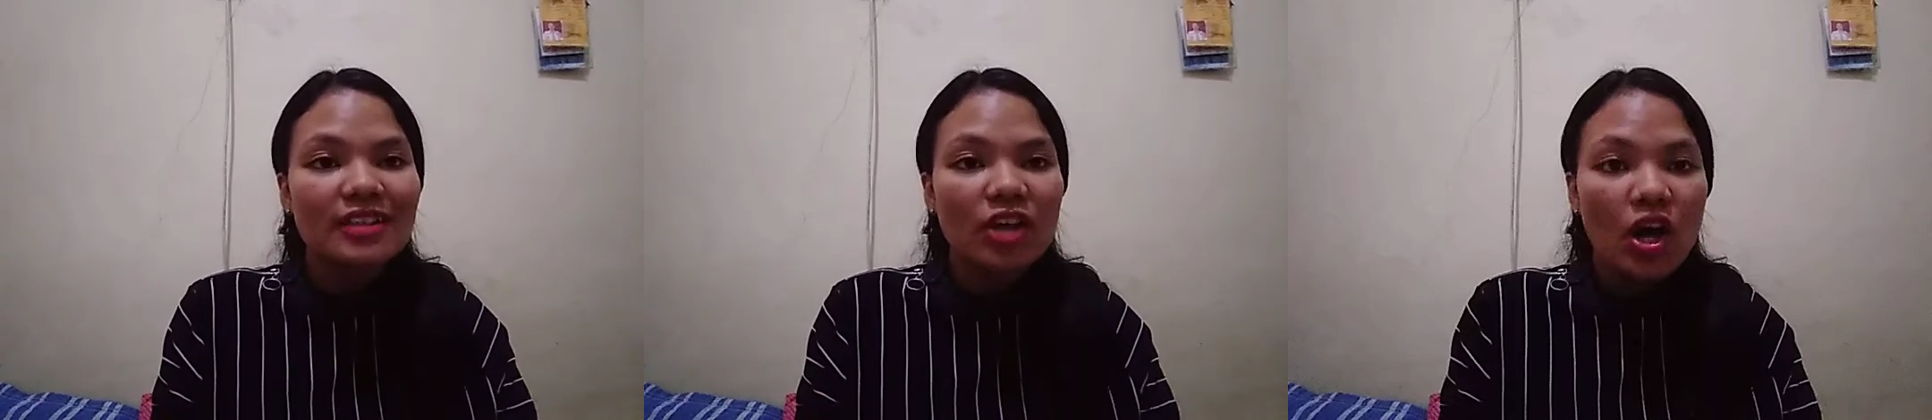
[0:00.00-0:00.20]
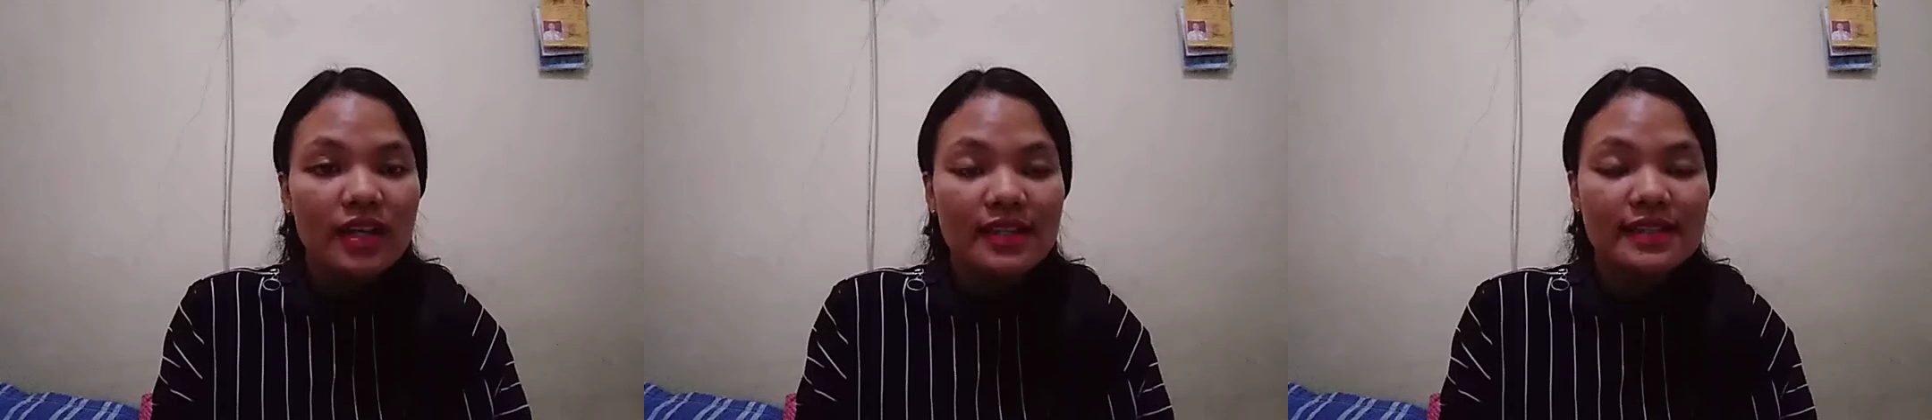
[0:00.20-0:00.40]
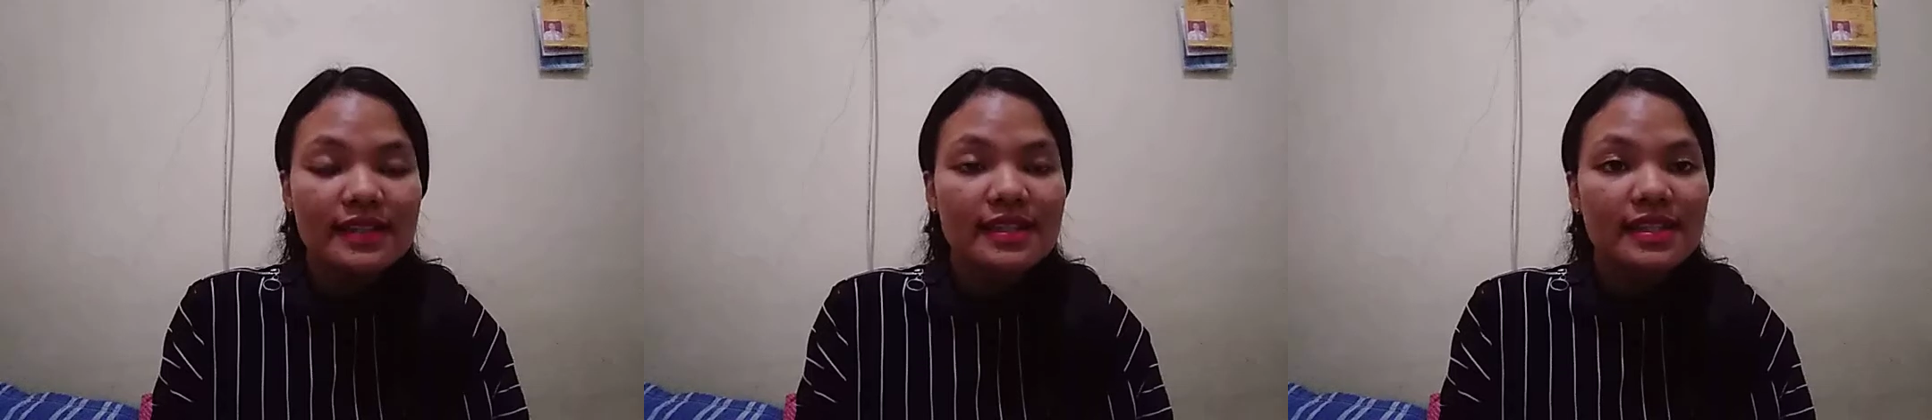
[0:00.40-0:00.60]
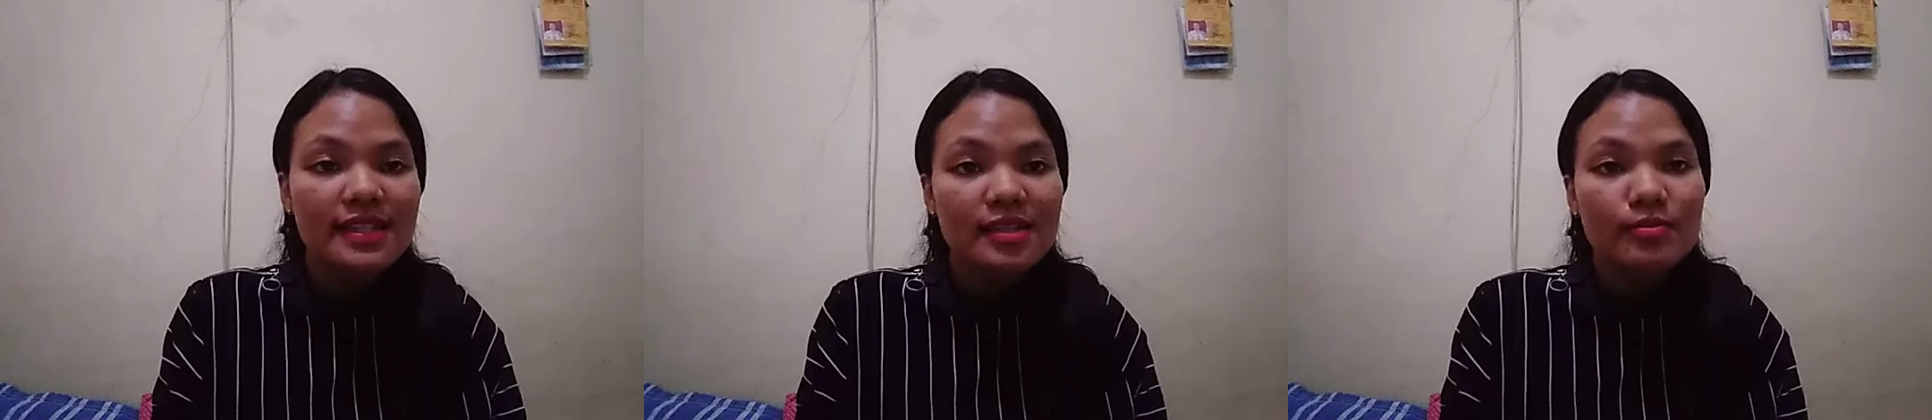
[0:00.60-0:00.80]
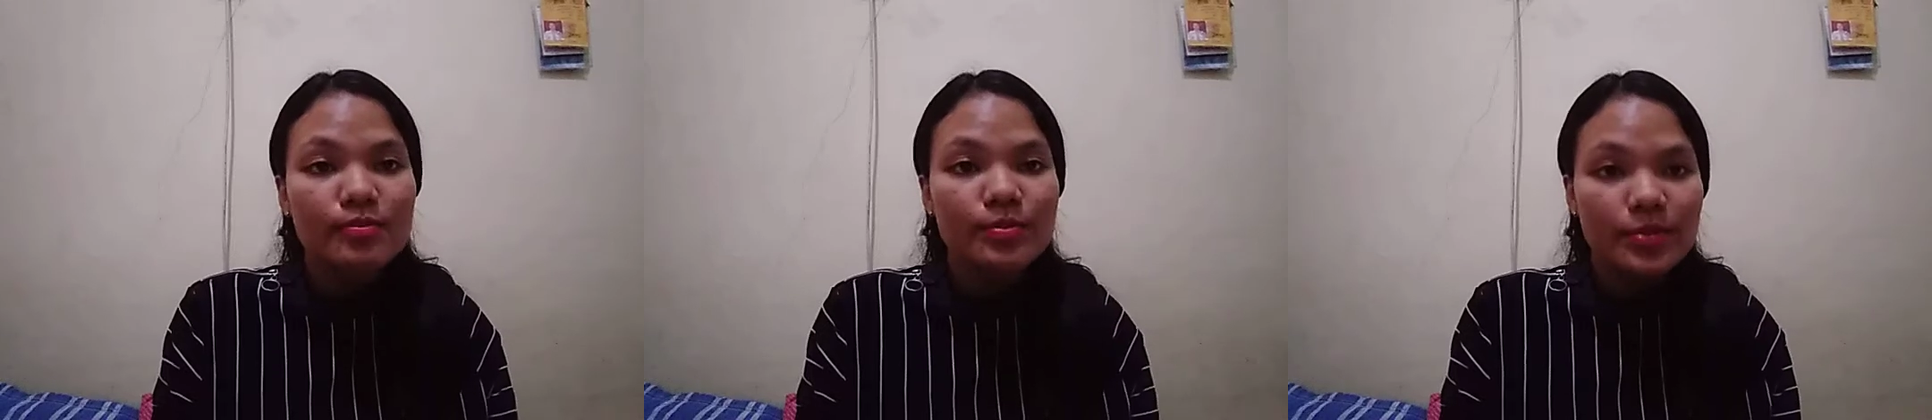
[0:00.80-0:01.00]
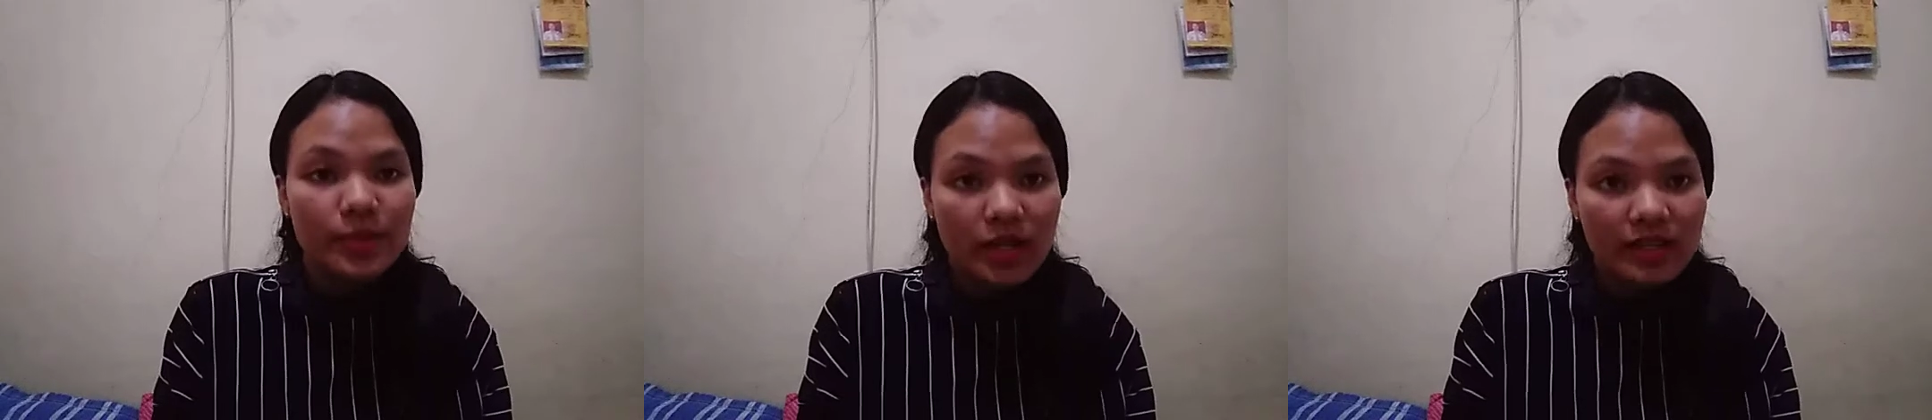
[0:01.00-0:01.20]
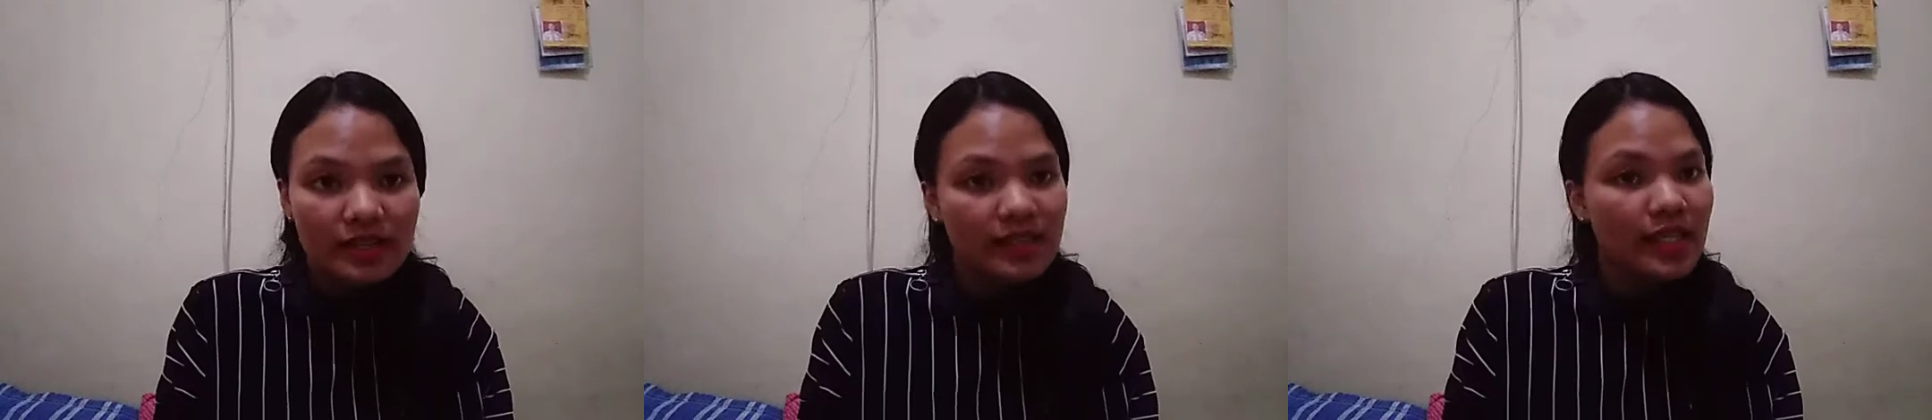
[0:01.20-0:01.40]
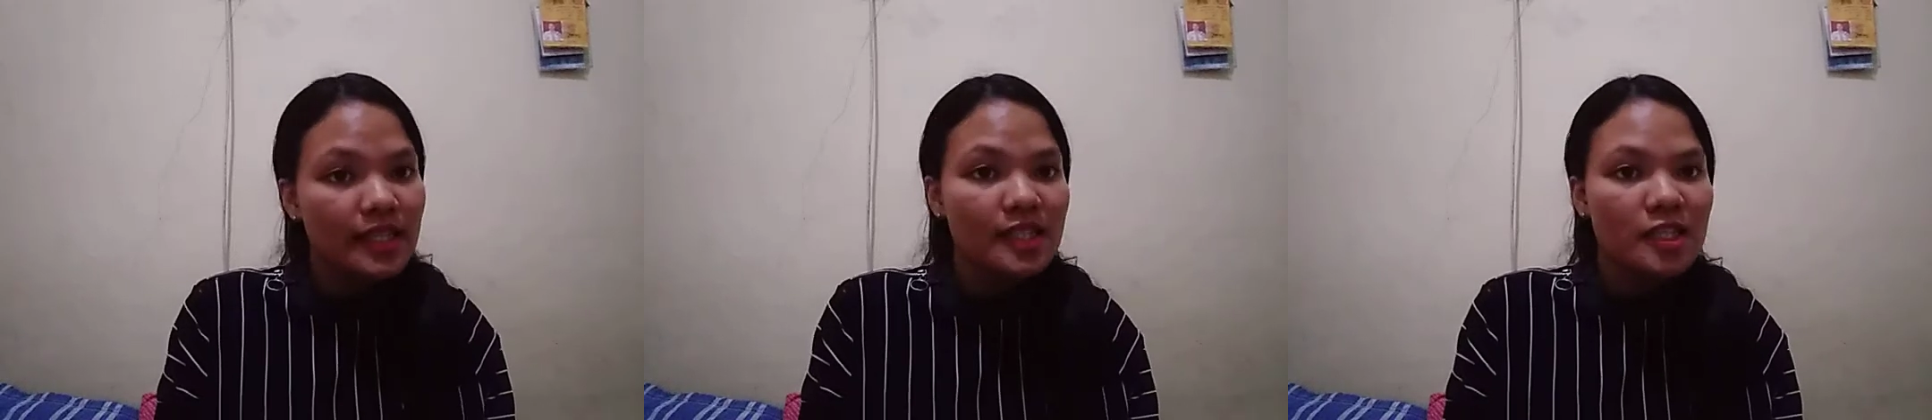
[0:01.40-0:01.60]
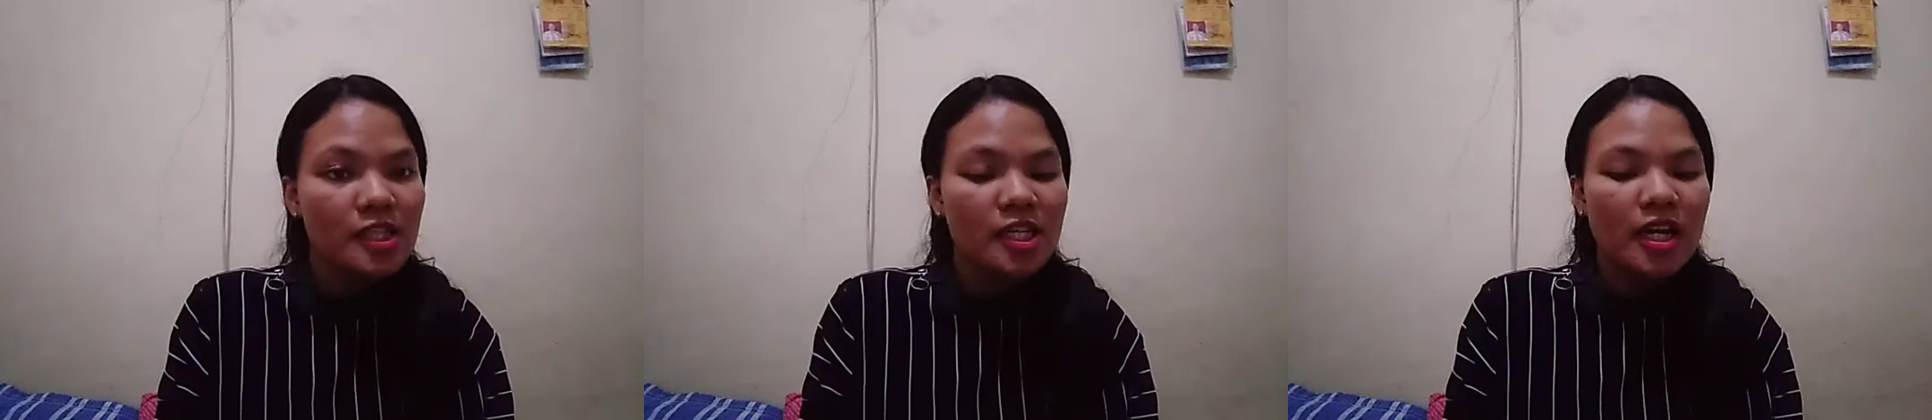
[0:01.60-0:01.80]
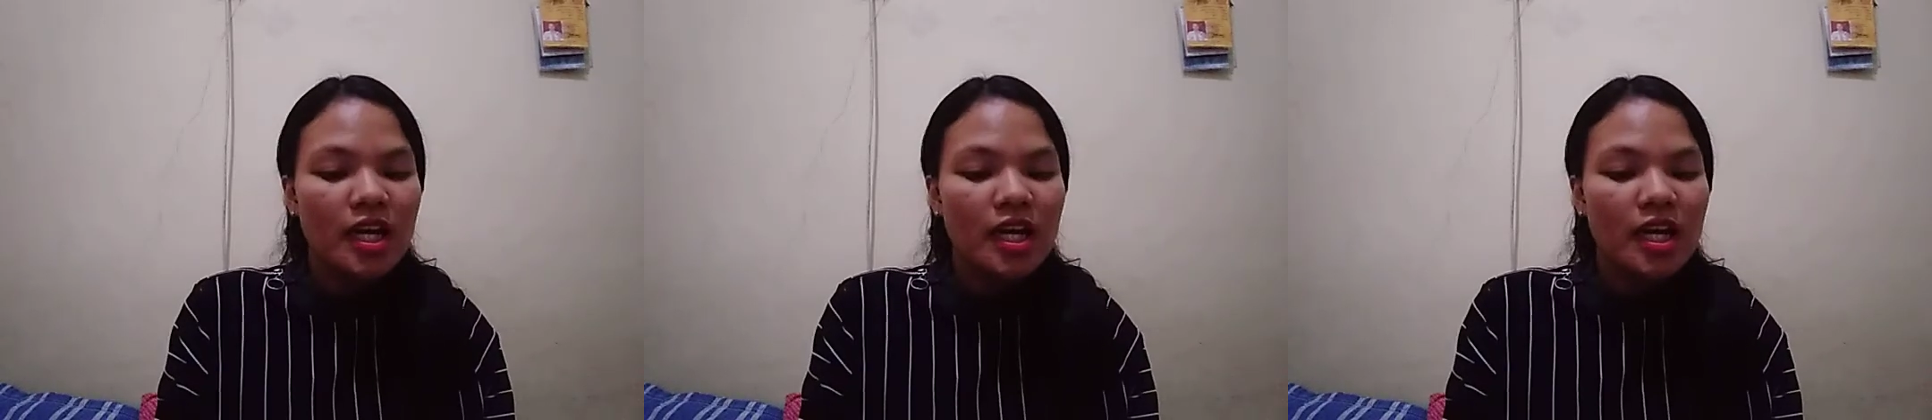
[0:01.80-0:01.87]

constant process.